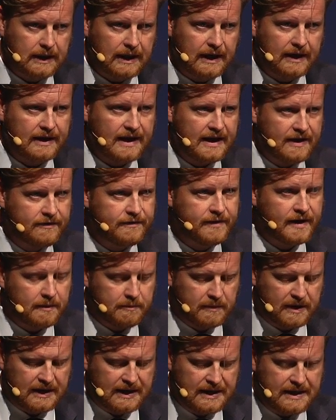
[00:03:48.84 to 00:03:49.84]
And
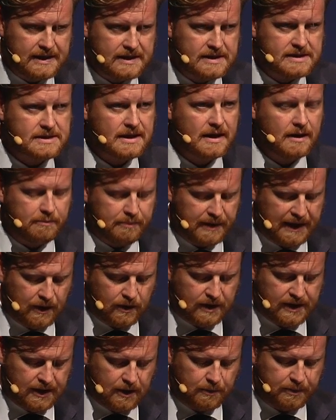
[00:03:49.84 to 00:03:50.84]
FM is
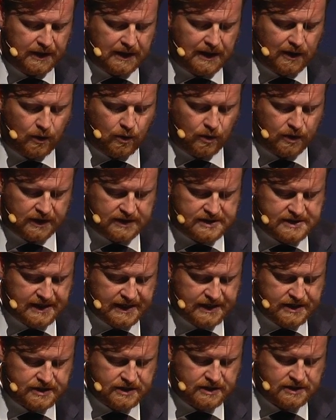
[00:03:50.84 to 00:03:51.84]
about helping our
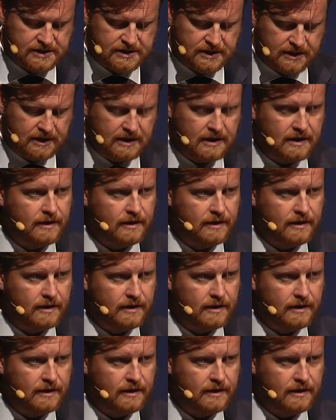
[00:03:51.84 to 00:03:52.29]
organizations,